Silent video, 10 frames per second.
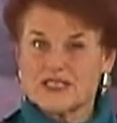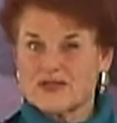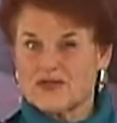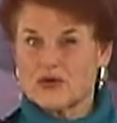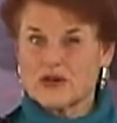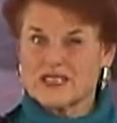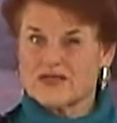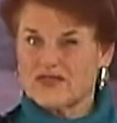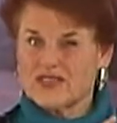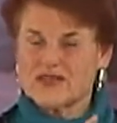and 40s
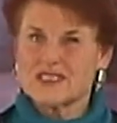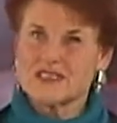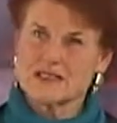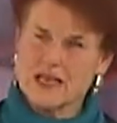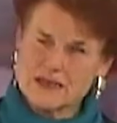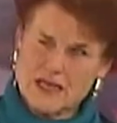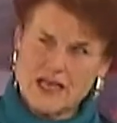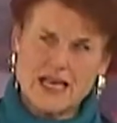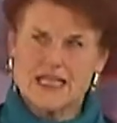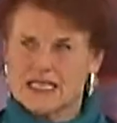and 50s. It's like,
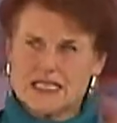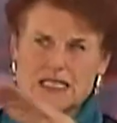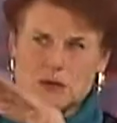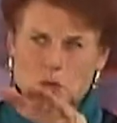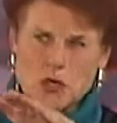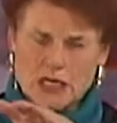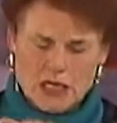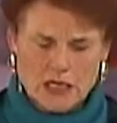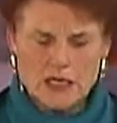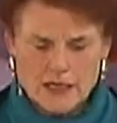uh, this isn't
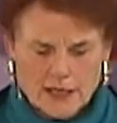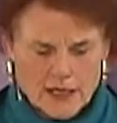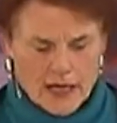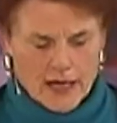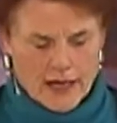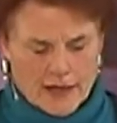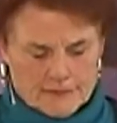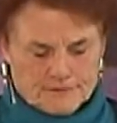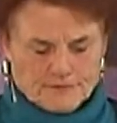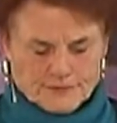working.
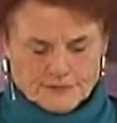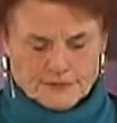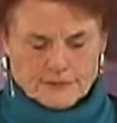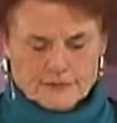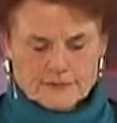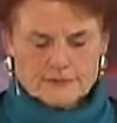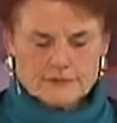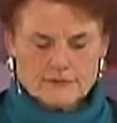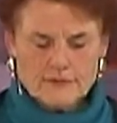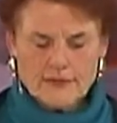Um,
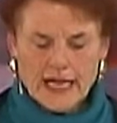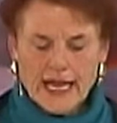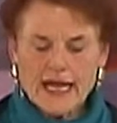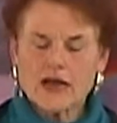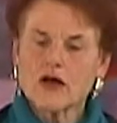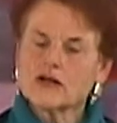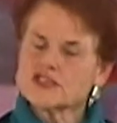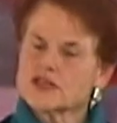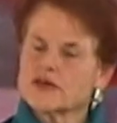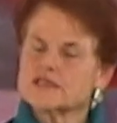and
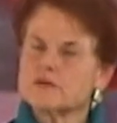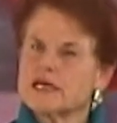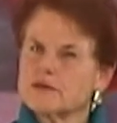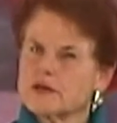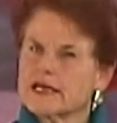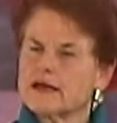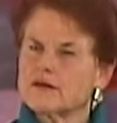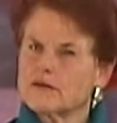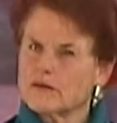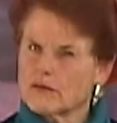also, as people
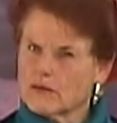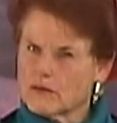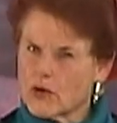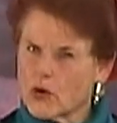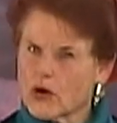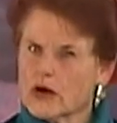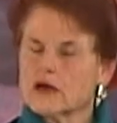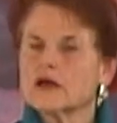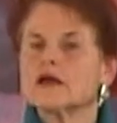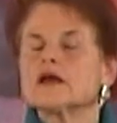get
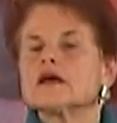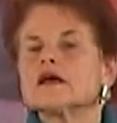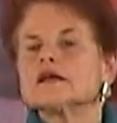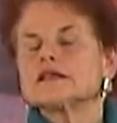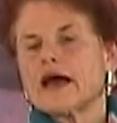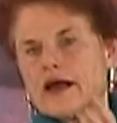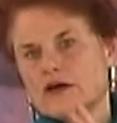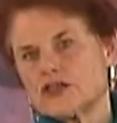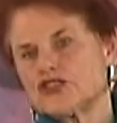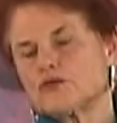more
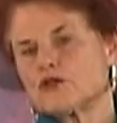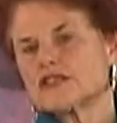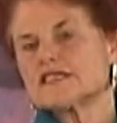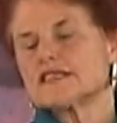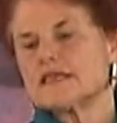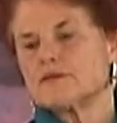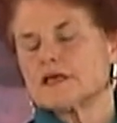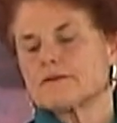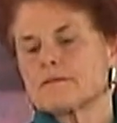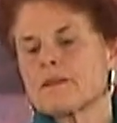tired and do more
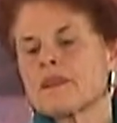sleeping,